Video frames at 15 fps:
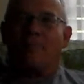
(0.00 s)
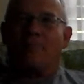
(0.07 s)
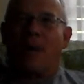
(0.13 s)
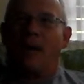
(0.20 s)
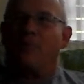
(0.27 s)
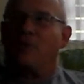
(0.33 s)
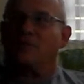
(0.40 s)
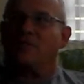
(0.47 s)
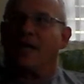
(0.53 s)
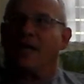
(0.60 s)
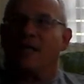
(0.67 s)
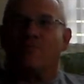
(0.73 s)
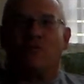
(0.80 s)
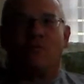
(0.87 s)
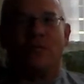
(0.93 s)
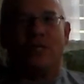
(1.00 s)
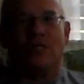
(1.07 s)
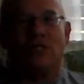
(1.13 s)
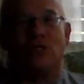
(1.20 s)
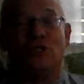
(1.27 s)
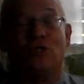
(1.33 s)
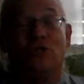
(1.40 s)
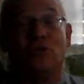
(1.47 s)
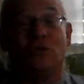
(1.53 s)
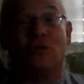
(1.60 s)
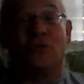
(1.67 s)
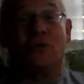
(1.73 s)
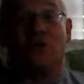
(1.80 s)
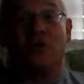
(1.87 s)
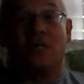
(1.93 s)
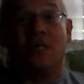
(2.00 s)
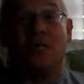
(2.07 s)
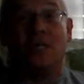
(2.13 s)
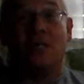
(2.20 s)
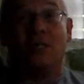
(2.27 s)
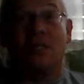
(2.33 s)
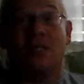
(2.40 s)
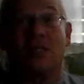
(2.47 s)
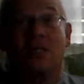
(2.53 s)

My book signing will be June 13th